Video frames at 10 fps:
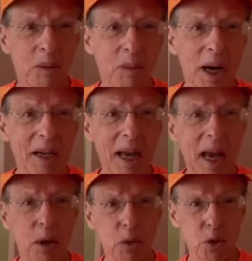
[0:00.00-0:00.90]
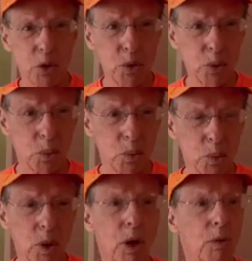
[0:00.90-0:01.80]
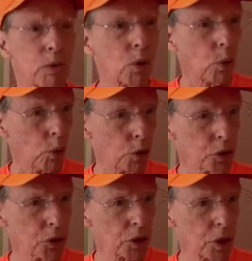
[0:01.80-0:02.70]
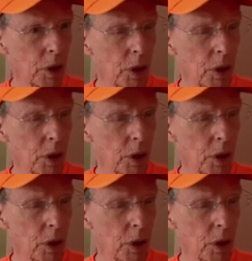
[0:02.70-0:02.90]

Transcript: by now you, of course,